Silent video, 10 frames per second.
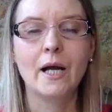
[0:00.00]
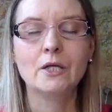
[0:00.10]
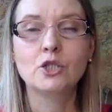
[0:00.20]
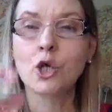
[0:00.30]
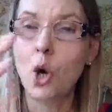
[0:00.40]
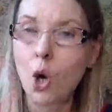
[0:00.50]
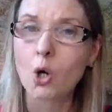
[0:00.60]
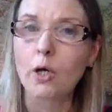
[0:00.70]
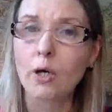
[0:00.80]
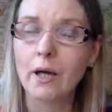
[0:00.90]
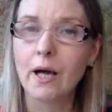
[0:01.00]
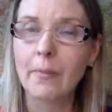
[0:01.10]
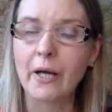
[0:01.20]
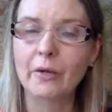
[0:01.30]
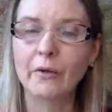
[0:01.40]
talk
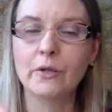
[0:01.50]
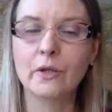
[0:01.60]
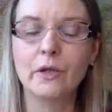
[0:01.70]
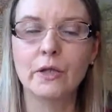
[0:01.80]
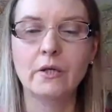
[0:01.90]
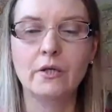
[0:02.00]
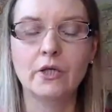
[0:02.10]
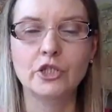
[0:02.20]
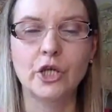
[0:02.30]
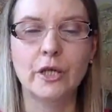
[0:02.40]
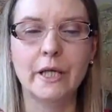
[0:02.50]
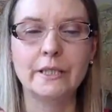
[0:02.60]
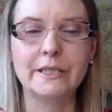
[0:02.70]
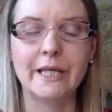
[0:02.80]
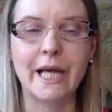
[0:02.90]
about your journey
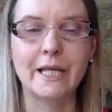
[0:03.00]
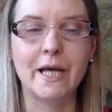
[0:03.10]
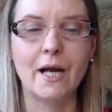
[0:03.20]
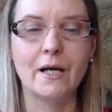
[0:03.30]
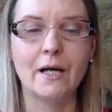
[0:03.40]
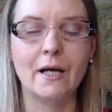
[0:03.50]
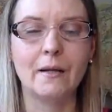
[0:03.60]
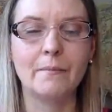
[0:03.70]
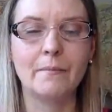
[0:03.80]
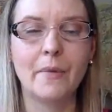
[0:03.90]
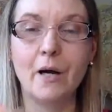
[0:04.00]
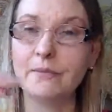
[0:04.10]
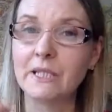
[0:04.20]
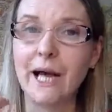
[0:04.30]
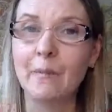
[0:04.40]
together up
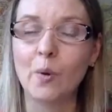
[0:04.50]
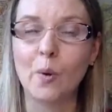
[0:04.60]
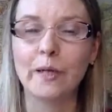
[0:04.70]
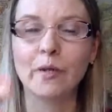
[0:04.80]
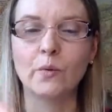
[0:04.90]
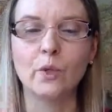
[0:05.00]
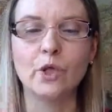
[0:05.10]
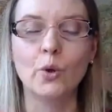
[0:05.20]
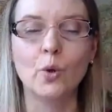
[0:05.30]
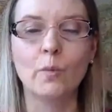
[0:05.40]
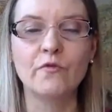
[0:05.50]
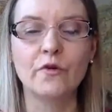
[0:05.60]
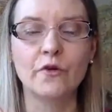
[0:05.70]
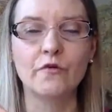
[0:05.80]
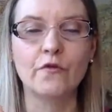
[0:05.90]
to that point and what you hope for
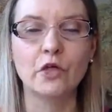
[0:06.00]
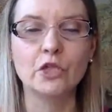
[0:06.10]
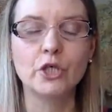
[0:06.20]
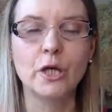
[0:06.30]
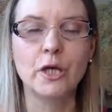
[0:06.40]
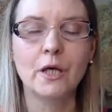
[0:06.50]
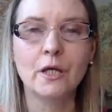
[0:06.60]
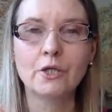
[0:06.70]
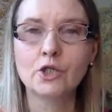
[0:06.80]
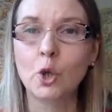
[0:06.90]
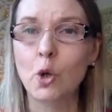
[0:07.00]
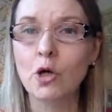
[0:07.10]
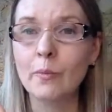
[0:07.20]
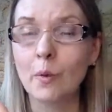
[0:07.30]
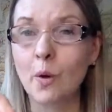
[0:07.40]
your future. Talk
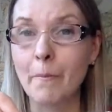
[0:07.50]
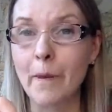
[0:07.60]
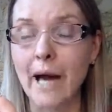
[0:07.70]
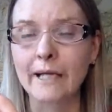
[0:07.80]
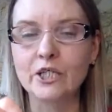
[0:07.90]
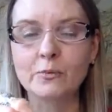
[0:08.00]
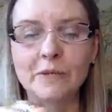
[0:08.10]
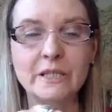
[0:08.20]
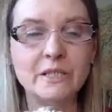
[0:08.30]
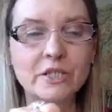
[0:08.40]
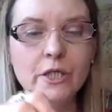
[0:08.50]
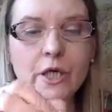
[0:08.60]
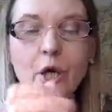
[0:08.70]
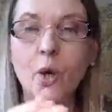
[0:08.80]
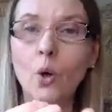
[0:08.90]
about what marriage means to you.
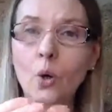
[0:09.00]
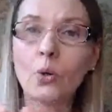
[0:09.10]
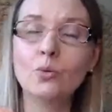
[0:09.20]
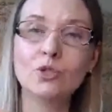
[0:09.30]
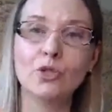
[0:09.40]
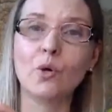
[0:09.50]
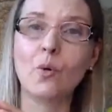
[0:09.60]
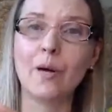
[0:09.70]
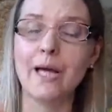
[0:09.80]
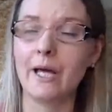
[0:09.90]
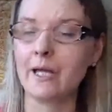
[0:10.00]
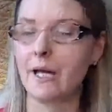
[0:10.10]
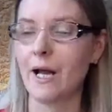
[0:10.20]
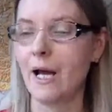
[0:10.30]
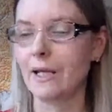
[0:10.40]
Hold the quaich in your
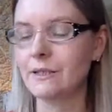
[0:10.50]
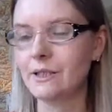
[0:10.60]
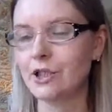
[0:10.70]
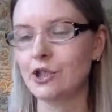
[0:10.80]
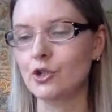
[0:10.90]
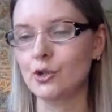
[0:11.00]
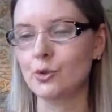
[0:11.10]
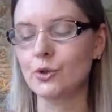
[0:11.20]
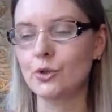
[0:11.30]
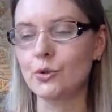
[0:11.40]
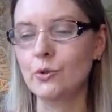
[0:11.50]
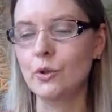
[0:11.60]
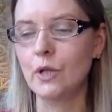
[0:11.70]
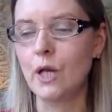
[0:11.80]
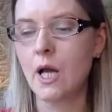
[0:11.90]
hands as you do so,
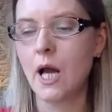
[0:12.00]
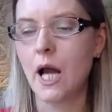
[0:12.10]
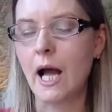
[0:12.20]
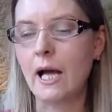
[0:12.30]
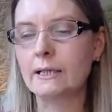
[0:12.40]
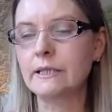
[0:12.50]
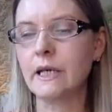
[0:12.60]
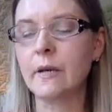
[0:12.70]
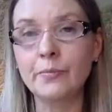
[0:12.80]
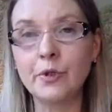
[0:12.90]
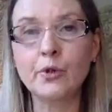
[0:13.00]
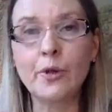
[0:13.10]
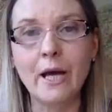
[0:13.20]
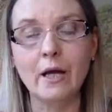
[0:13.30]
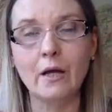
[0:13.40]
and imbue
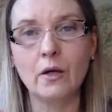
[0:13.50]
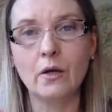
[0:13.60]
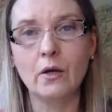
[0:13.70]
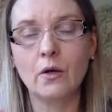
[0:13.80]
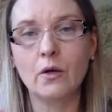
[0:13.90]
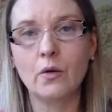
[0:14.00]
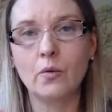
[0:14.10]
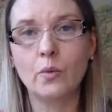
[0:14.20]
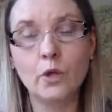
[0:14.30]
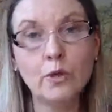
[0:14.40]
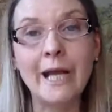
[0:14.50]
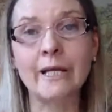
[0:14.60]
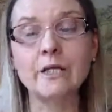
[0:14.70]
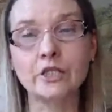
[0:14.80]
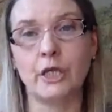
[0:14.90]
it with your
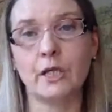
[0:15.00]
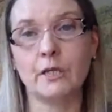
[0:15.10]
energy,